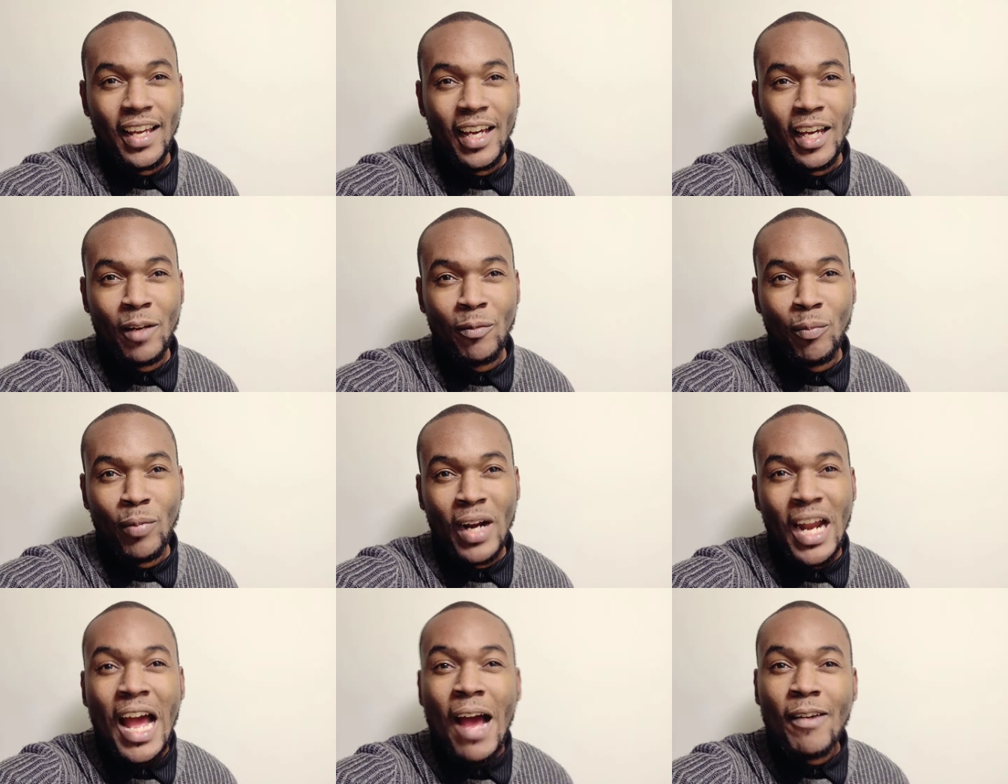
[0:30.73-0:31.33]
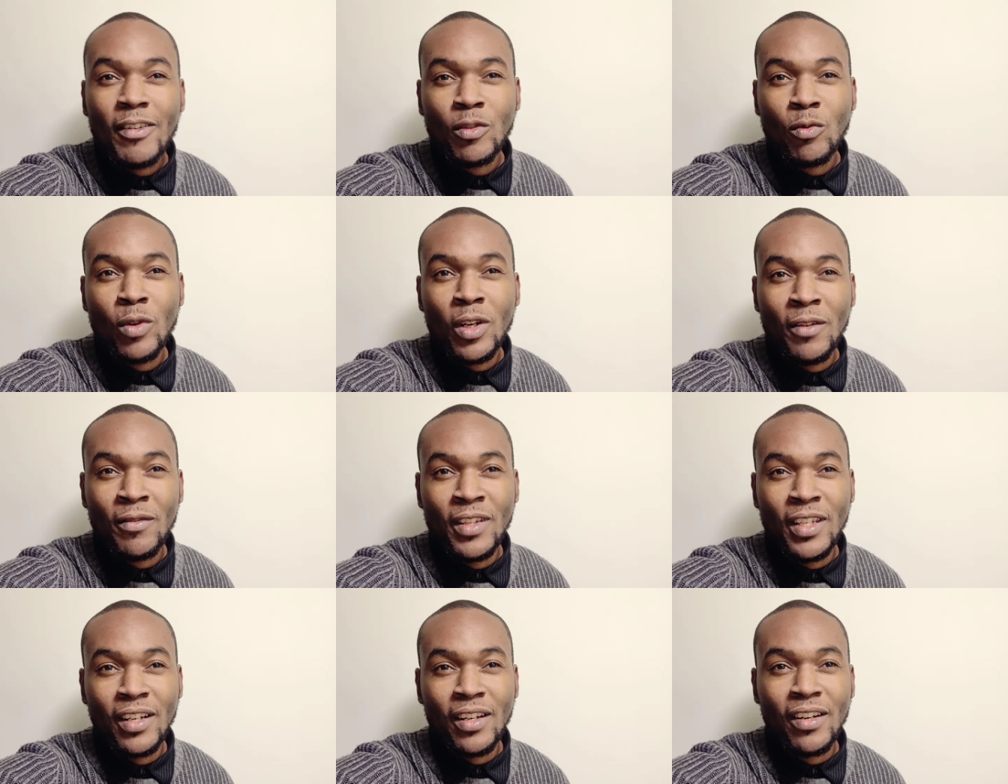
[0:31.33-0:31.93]
and perhaps one
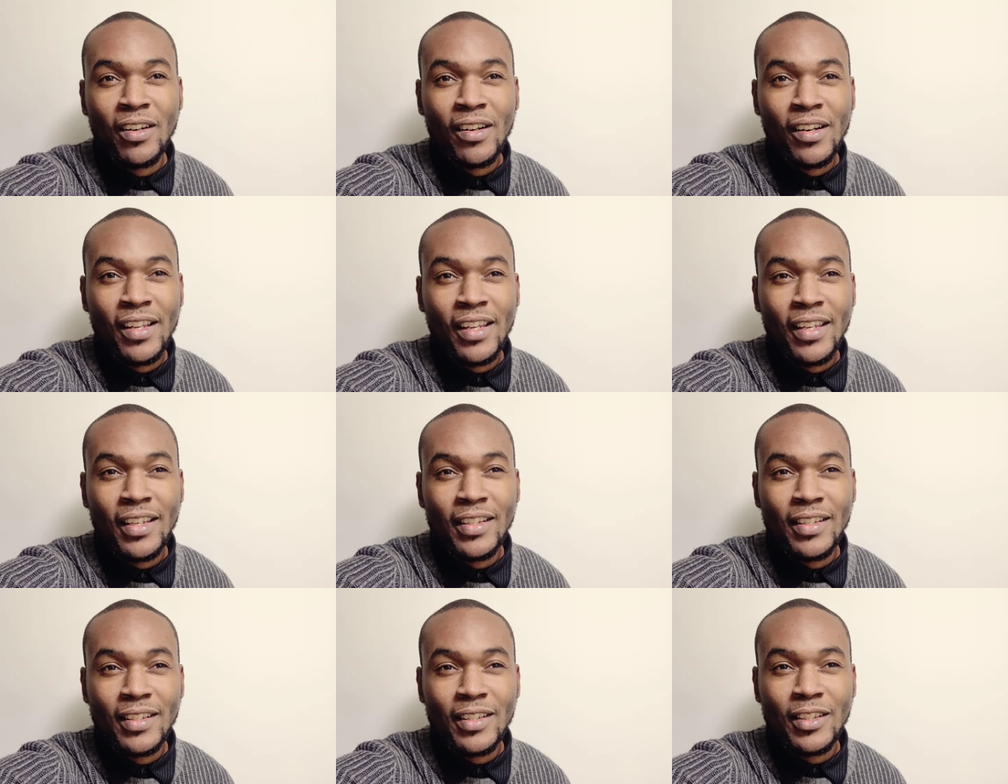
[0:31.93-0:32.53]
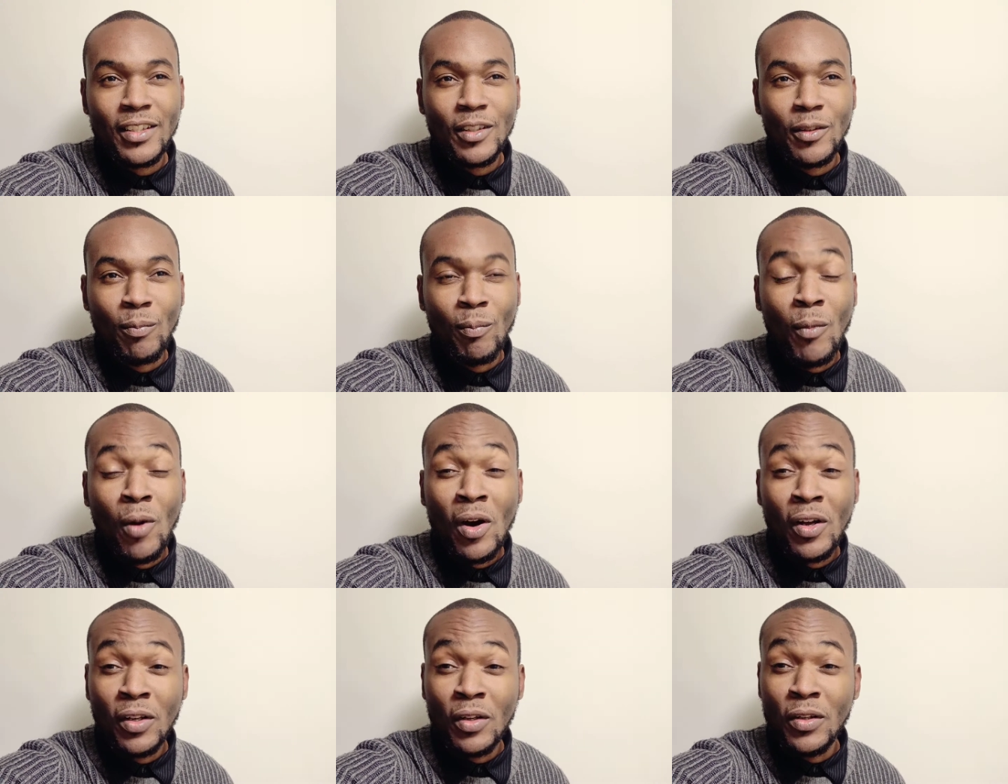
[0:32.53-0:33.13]
of the earliest
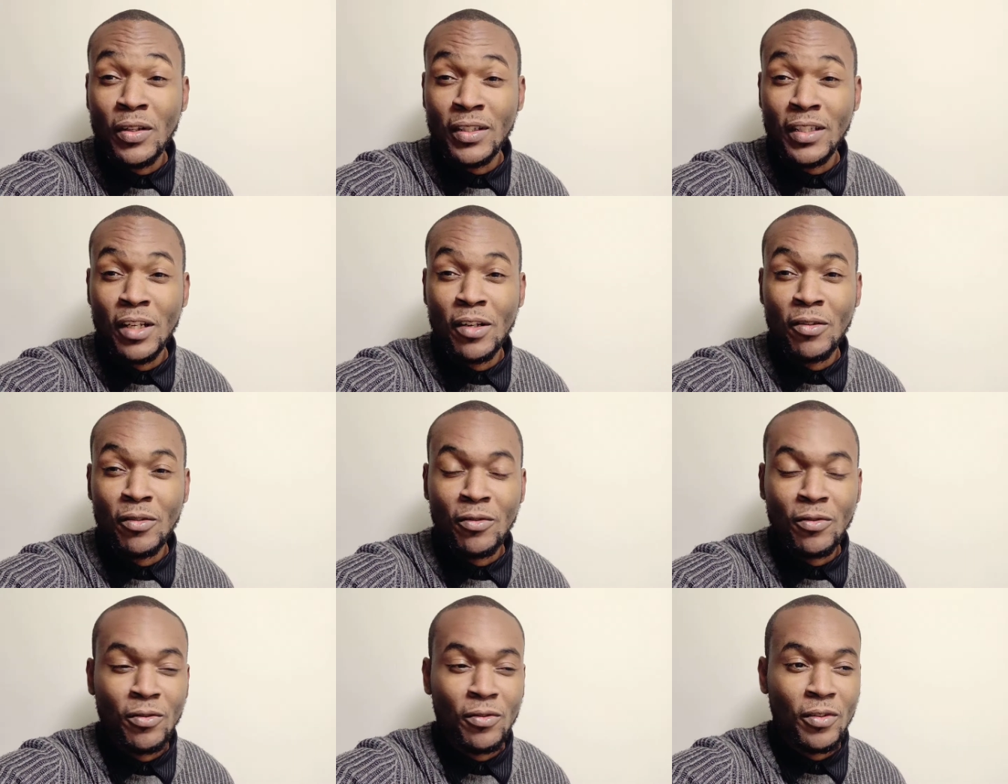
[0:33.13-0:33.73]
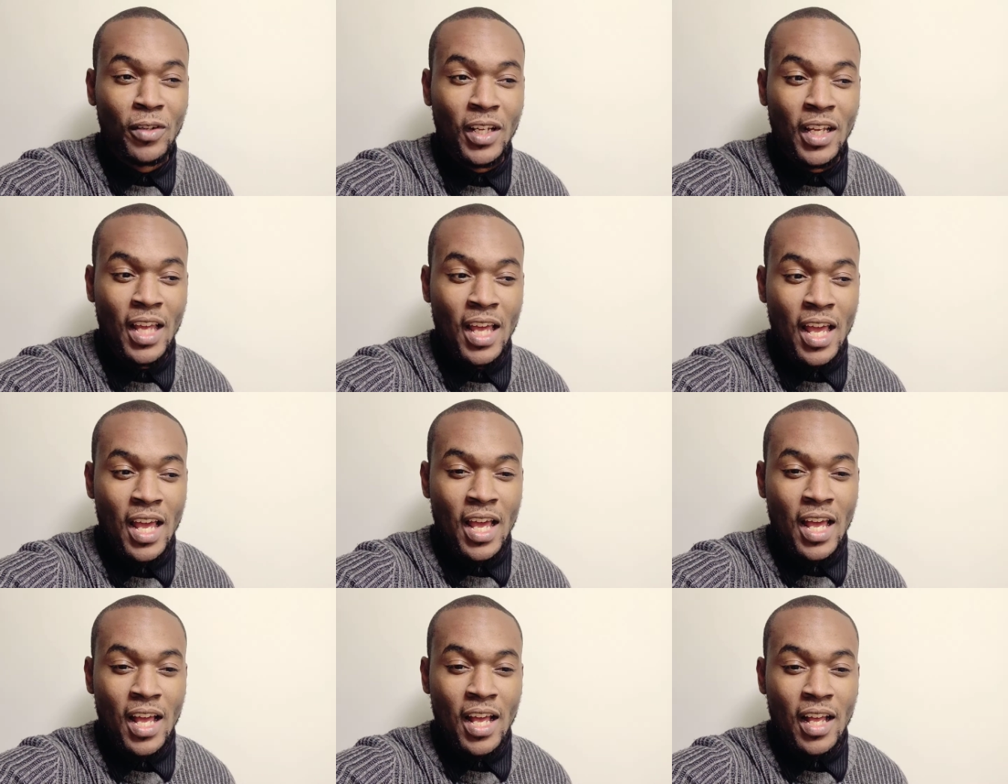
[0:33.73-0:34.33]
models of
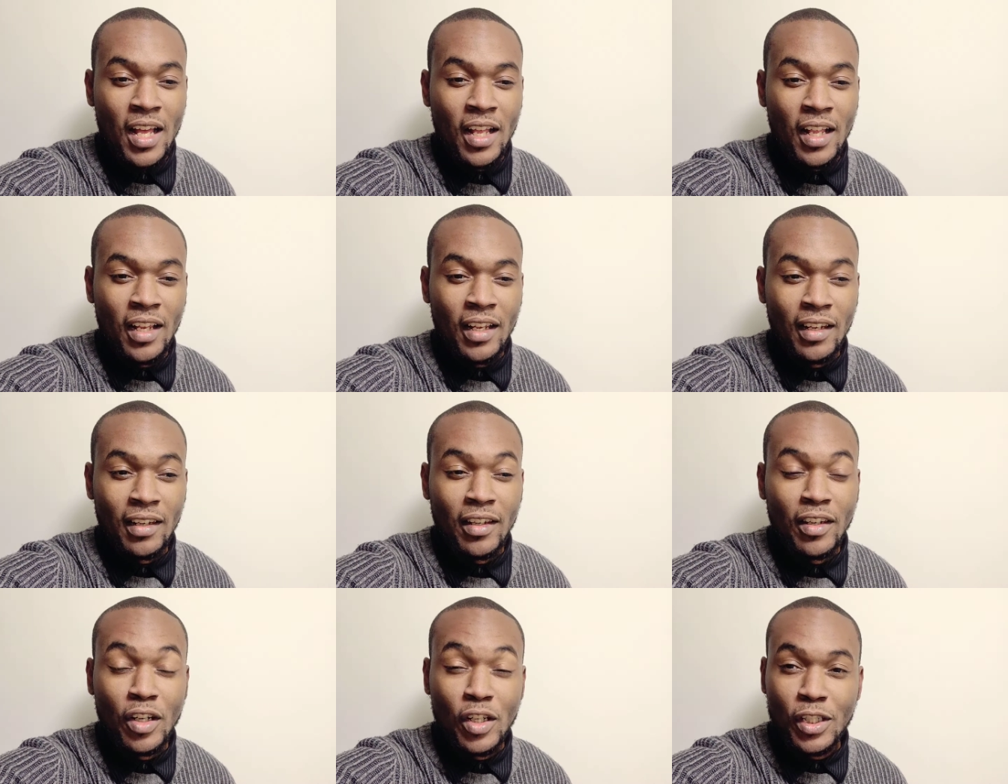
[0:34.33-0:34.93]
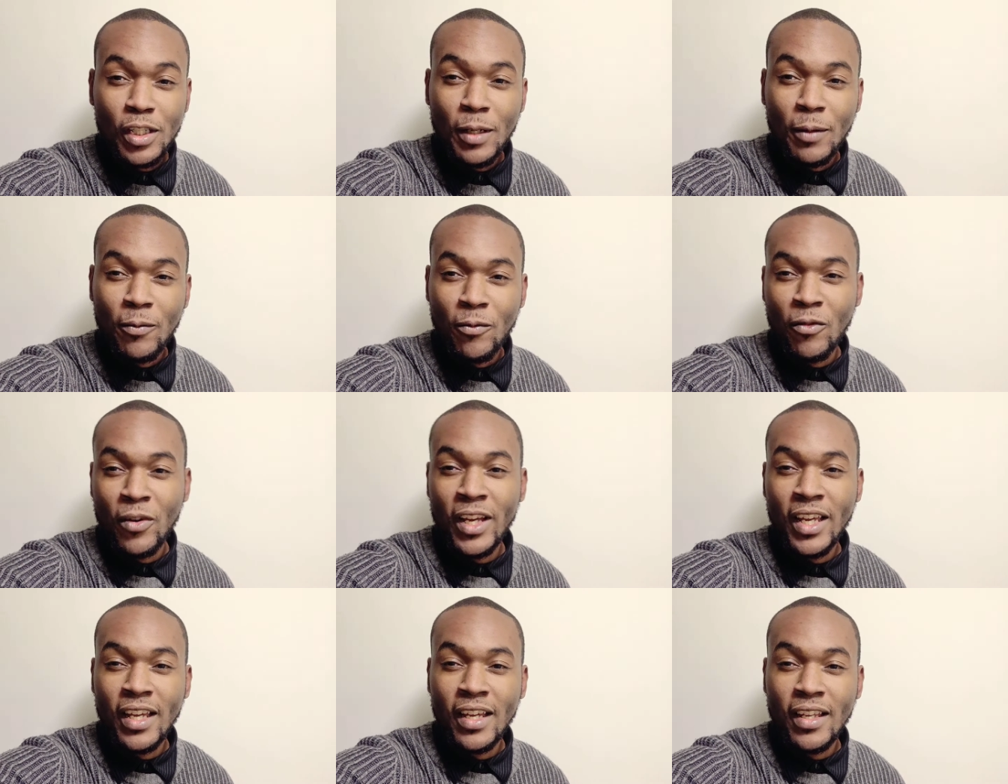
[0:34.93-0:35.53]
leadership
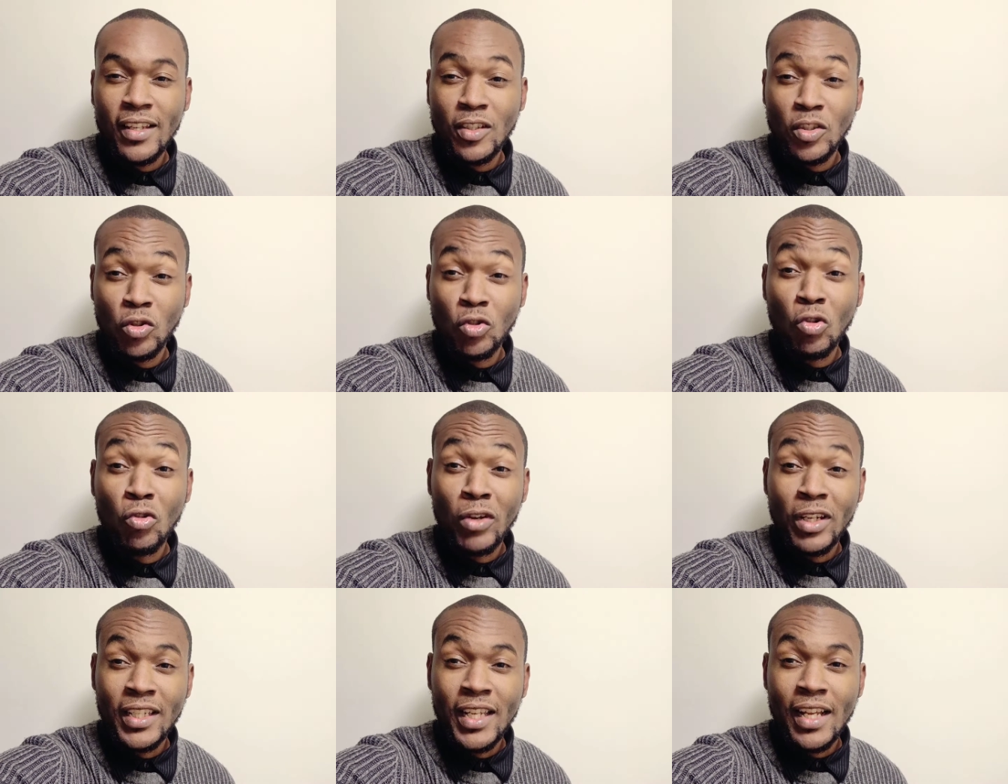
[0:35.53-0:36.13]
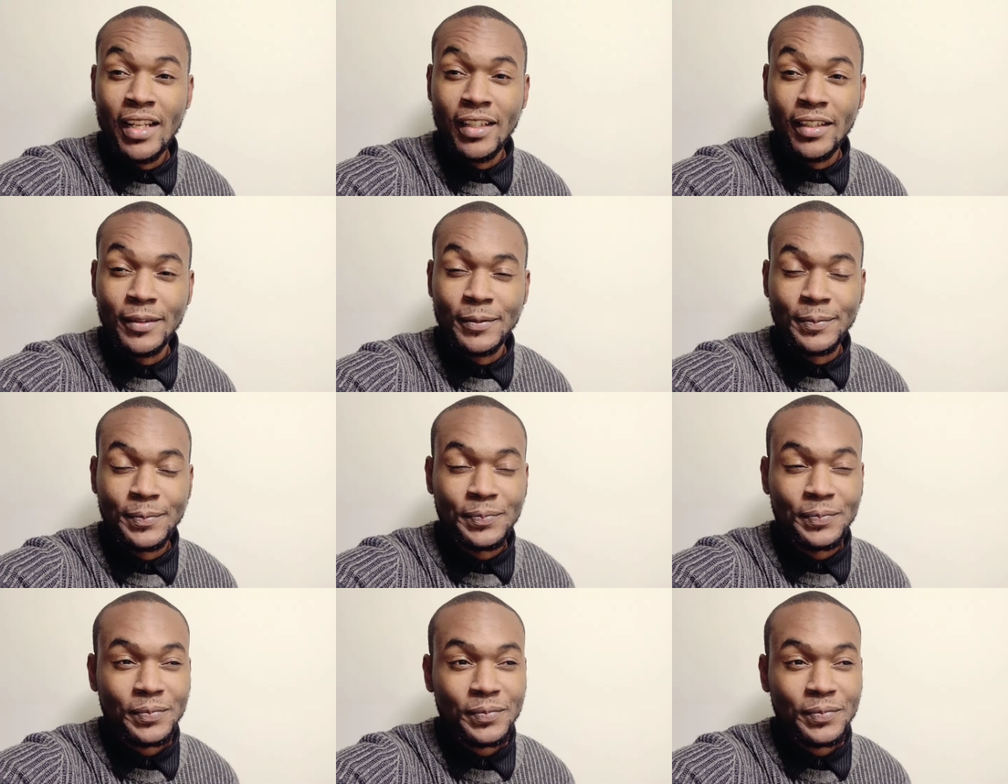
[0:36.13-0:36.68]
via storytelling.